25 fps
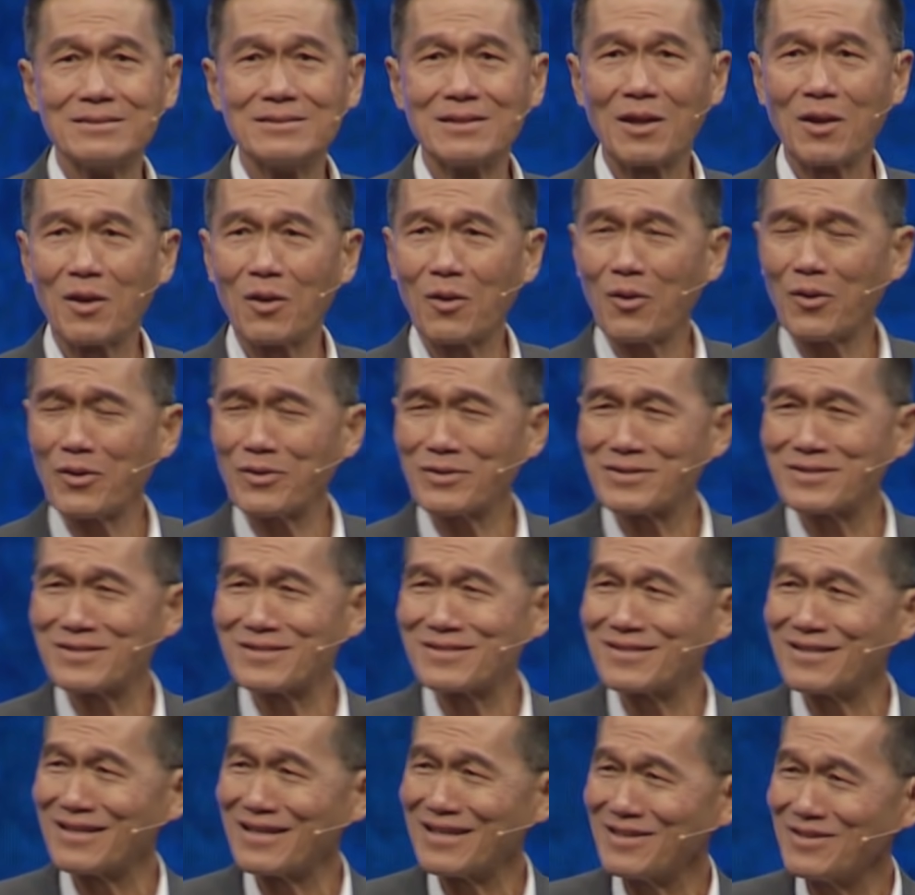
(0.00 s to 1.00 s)
The Lord
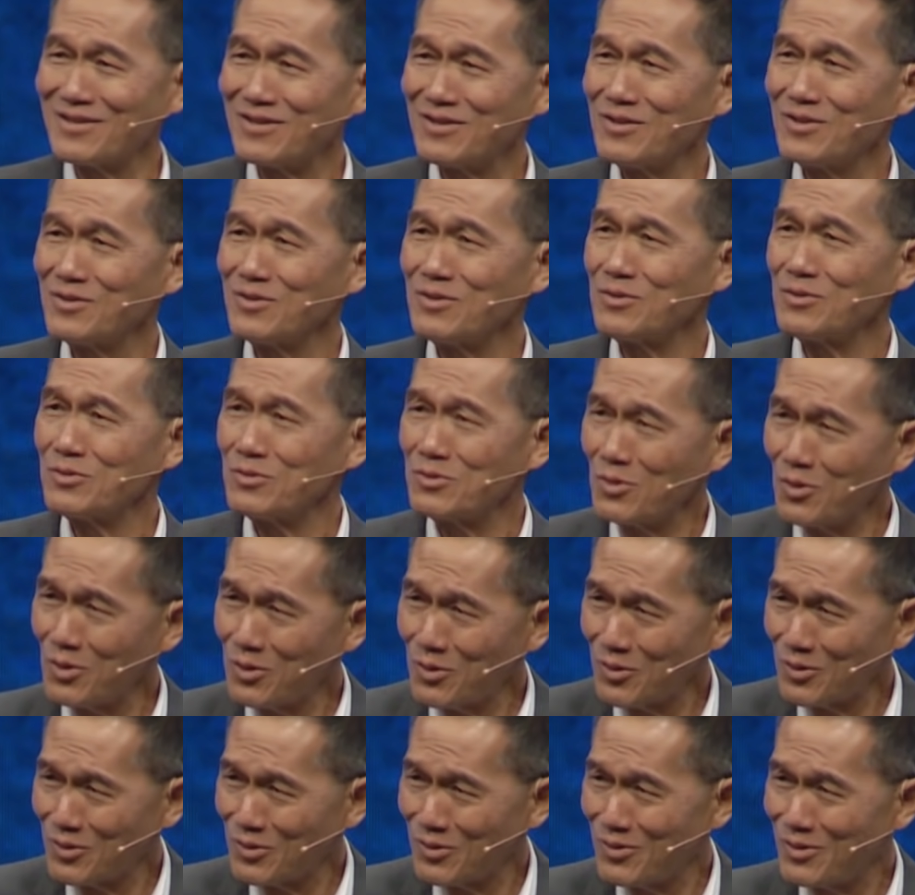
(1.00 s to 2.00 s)
said,
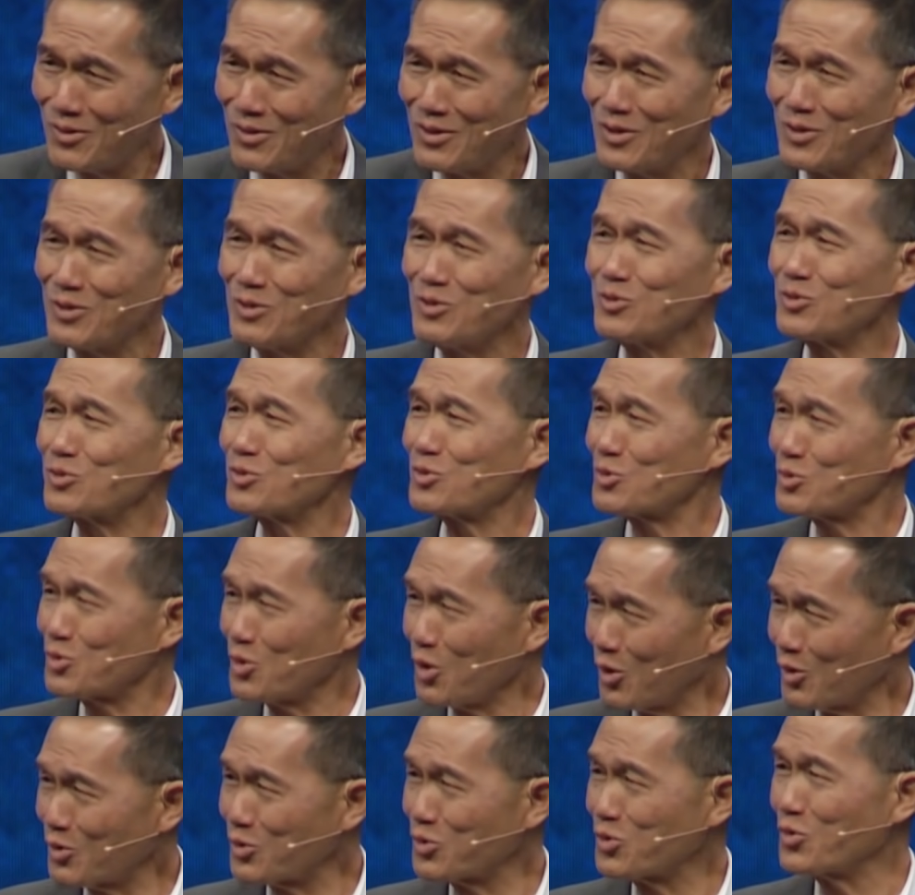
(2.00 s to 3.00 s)
no, you
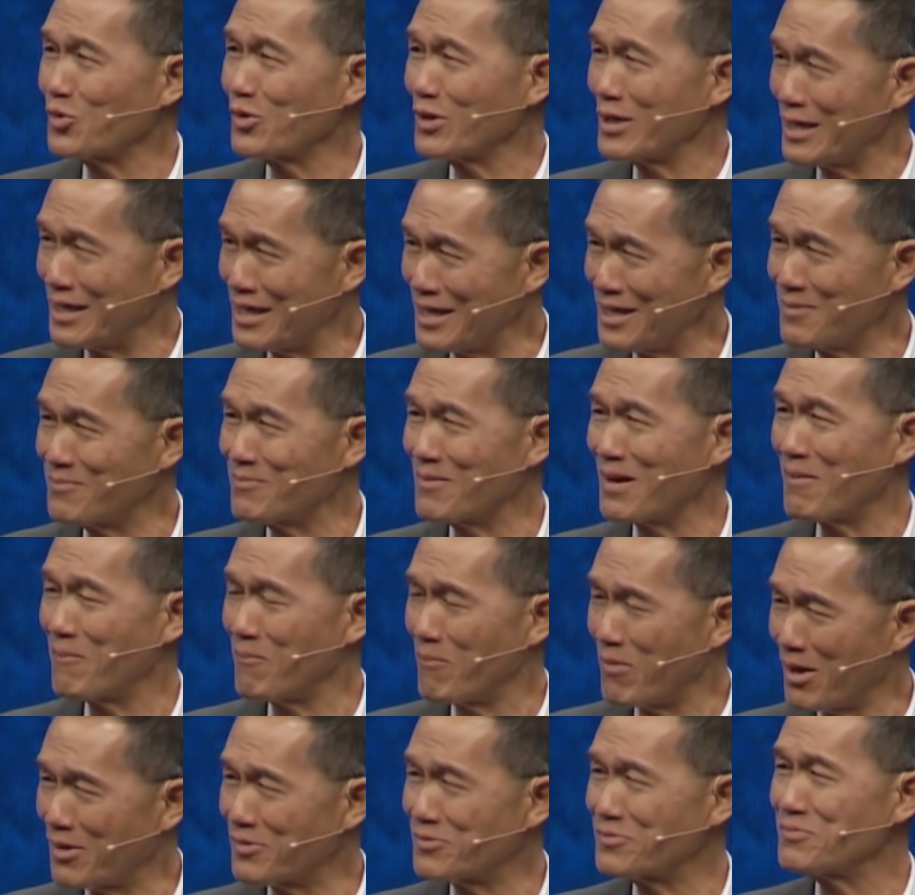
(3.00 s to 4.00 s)
talk to him
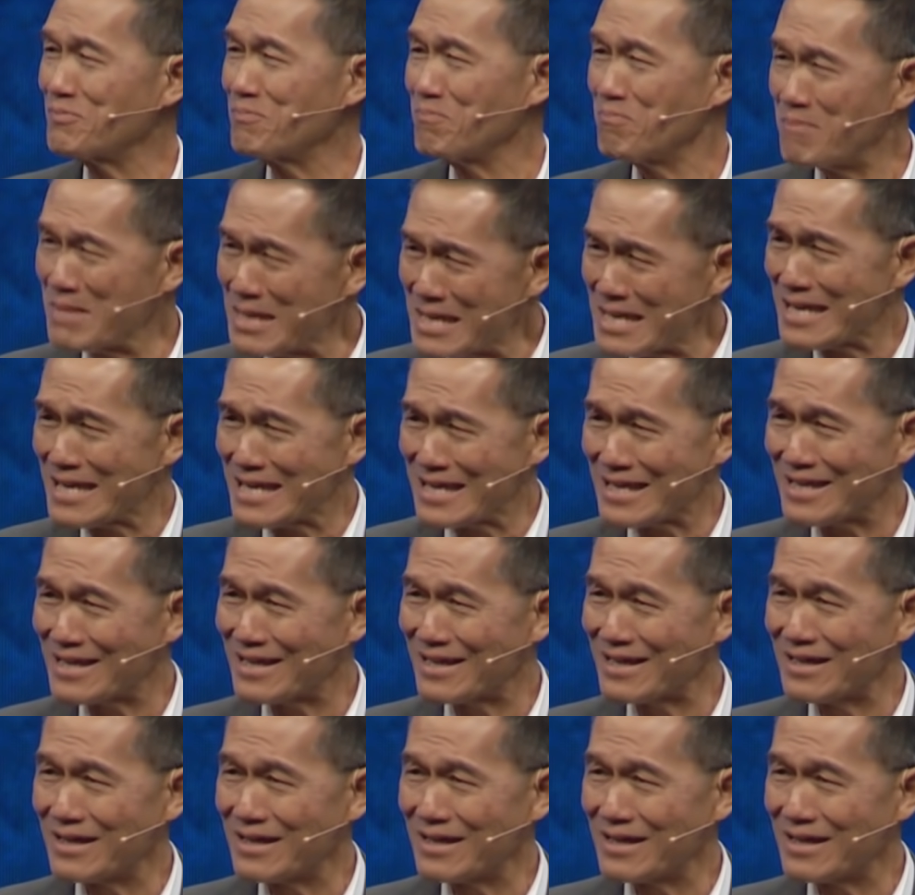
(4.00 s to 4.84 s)
about me.